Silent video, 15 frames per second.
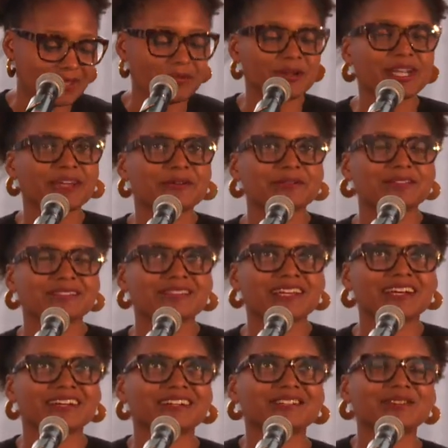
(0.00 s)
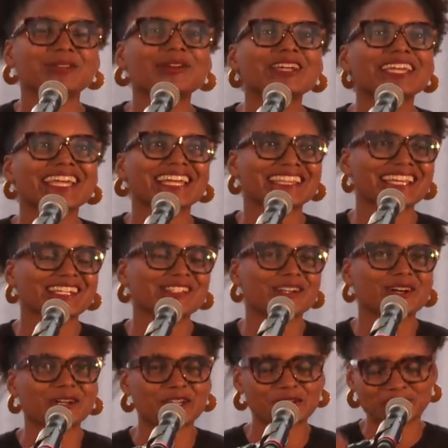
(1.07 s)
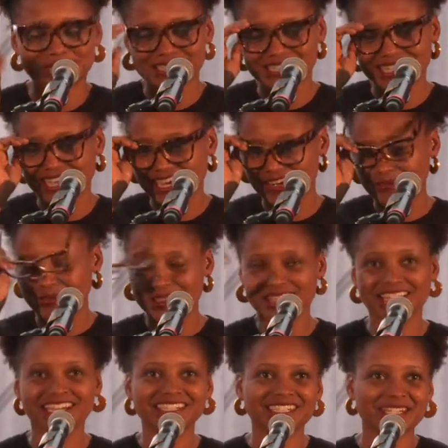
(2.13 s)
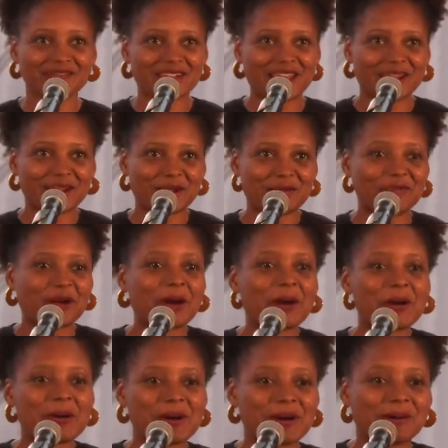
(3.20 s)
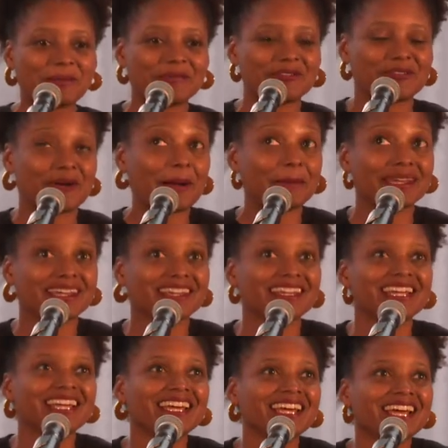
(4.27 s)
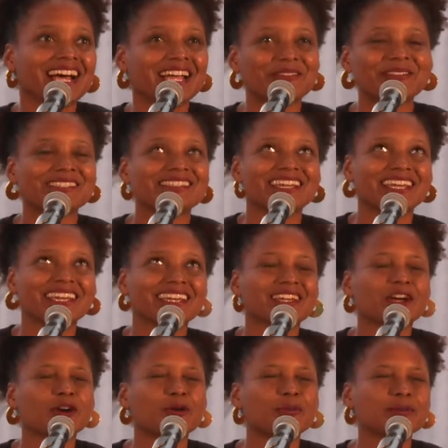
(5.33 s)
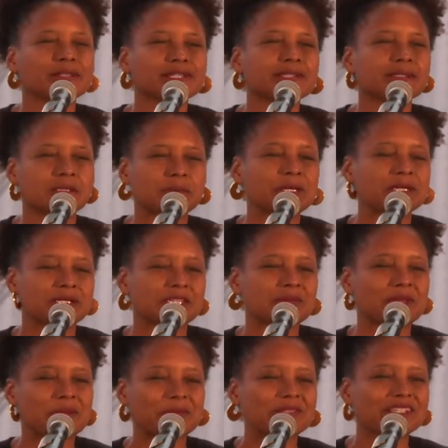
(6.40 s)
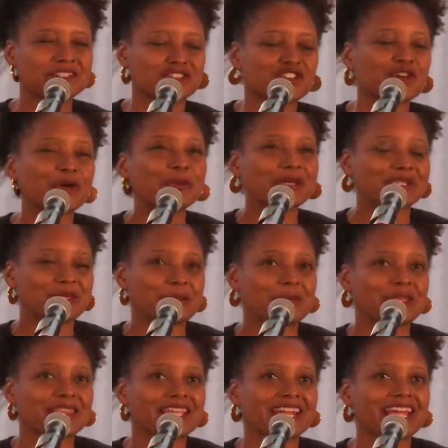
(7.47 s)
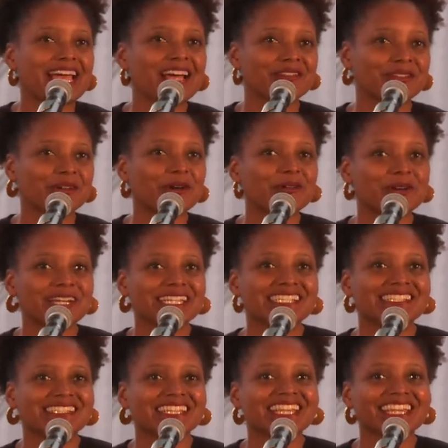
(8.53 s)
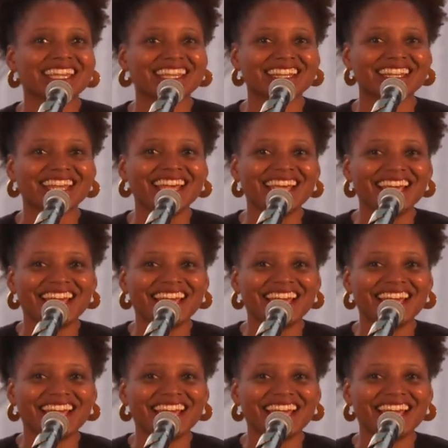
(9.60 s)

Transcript: When I was looking at that document again with the idea of getting a poem from it, I was saying, oh, please speak to me. Please show me something that I haven't already seen.